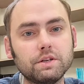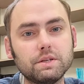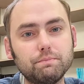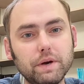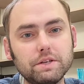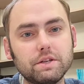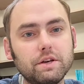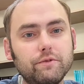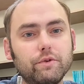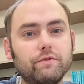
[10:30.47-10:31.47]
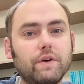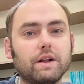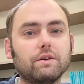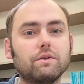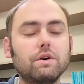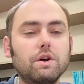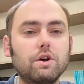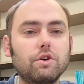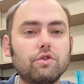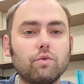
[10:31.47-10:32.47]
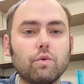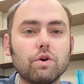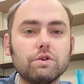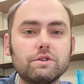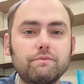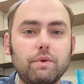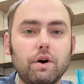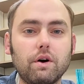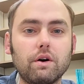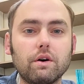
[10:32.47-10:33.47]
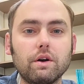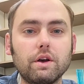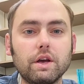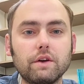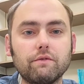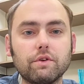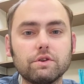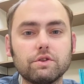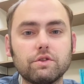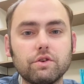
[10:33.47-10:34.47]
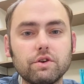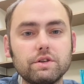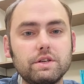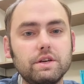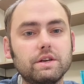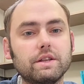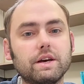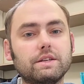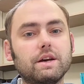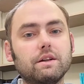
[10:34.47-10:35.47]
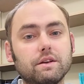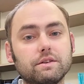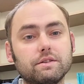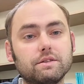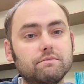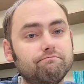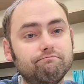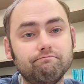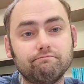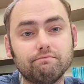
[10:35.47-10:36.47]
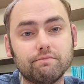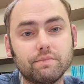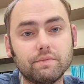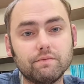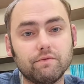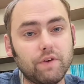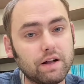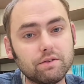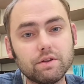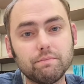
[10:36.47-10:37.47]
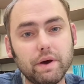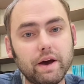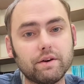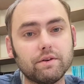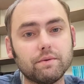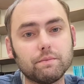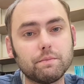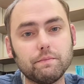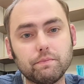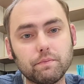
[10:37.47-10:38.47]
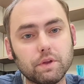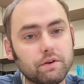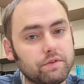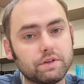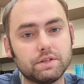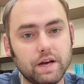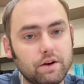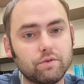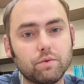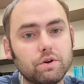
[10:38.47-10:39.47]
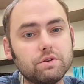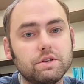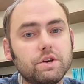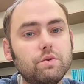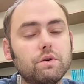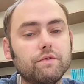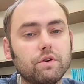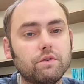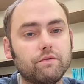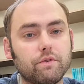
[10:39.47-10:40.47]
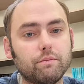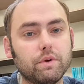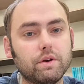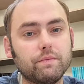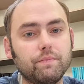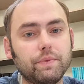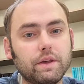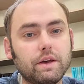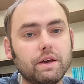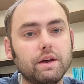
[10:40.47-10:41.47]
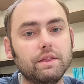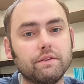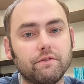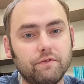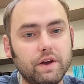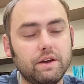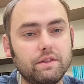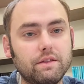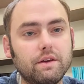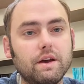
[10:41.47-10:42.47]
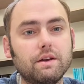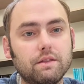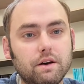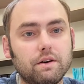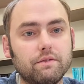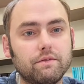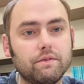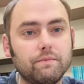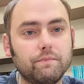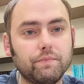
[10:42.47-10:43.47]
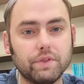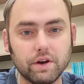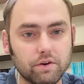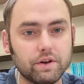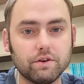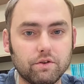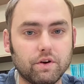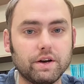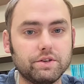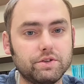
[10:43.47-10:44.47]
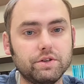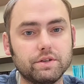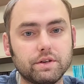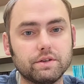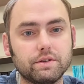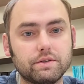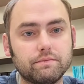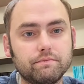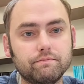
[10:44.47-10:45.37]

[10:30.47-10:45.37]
Especially if we follow the words of Paul in verse 13 that tell us, follow the pattern of the sound words that you have heard from me in the faith and love that are in Christ Jesus.